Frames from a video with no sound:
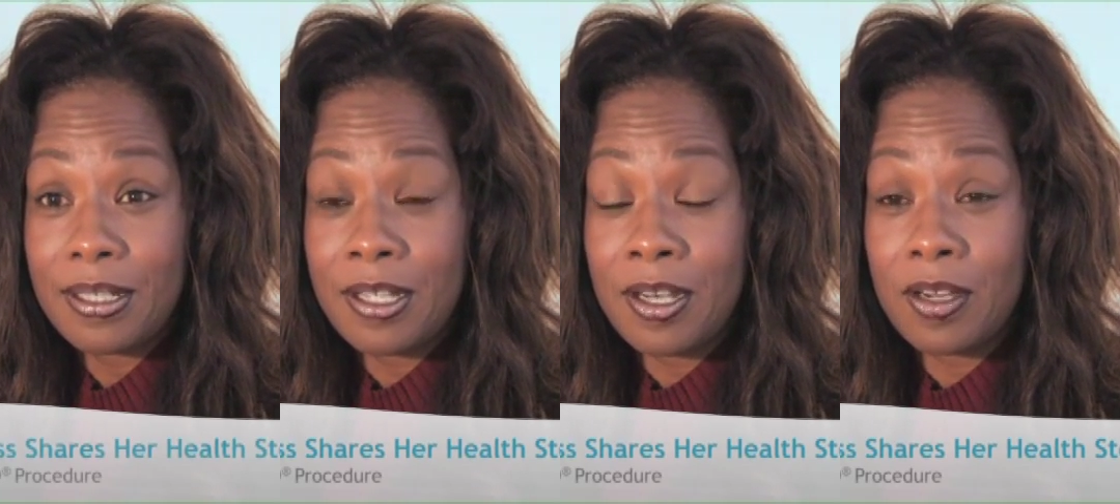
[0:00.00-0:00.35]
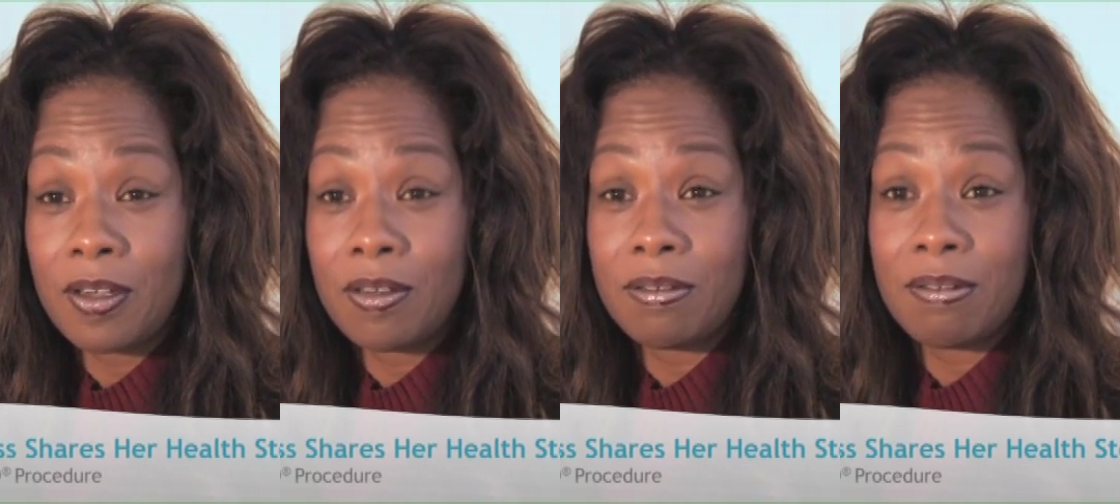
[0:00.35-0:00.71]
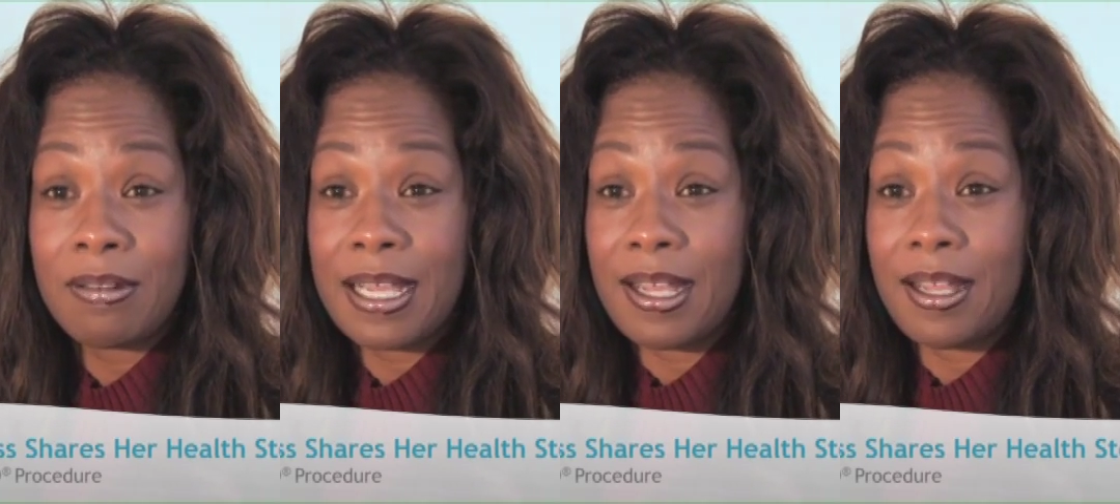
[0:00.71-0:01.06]

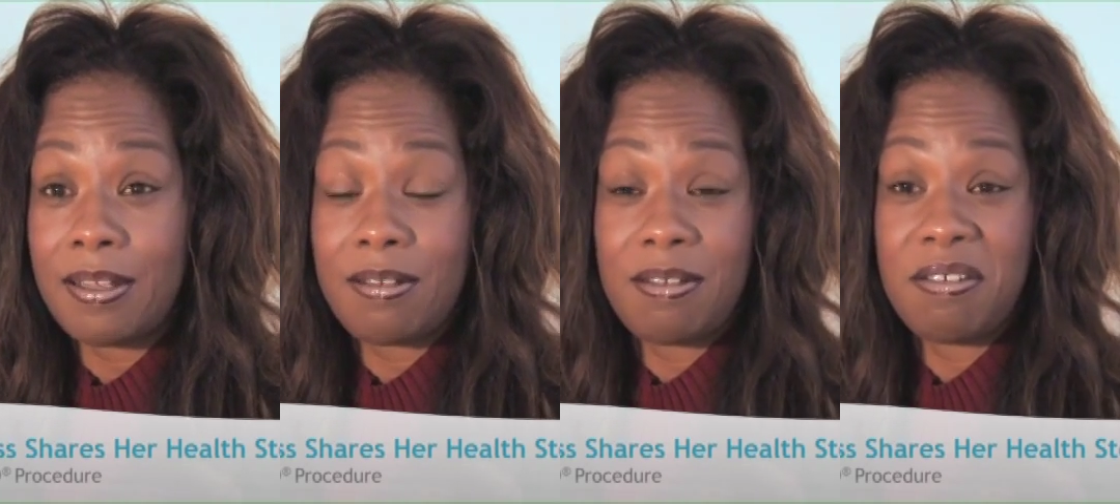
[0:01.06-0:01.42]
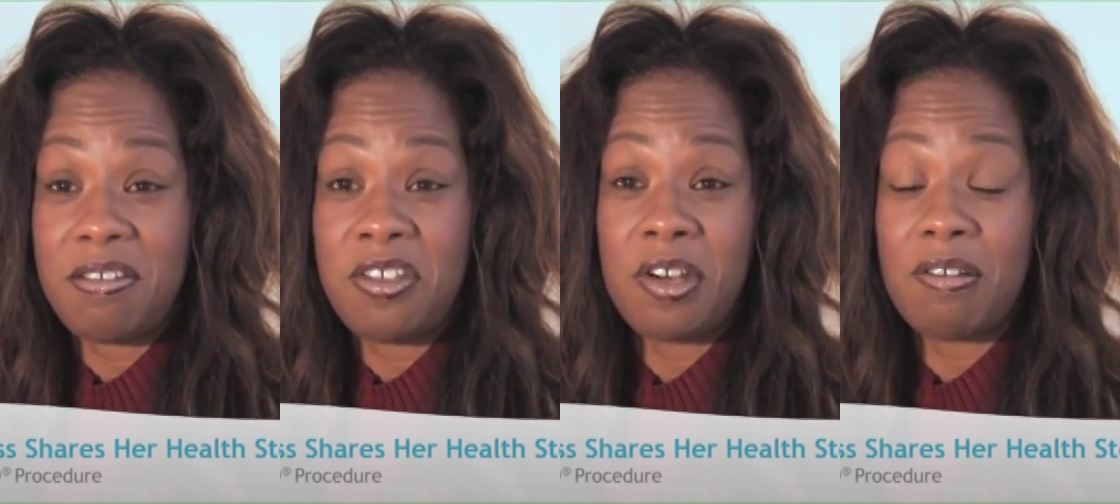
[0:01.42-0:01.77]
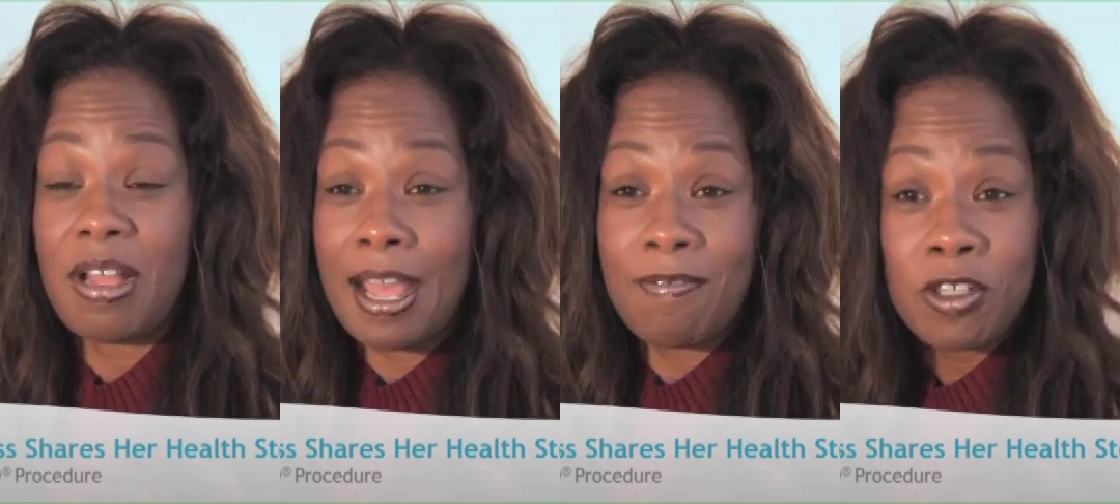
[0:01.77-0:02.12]
that you
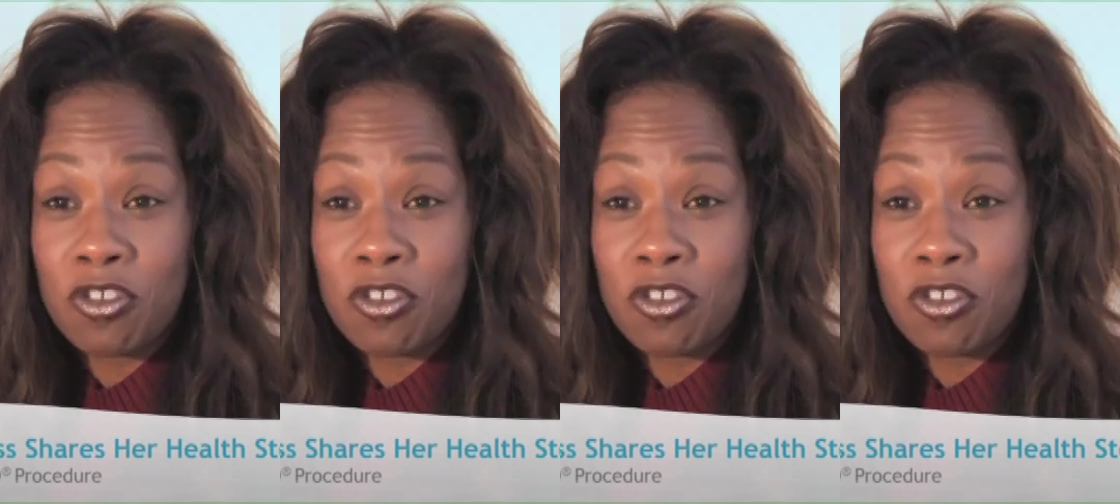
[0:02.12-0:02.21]
don't have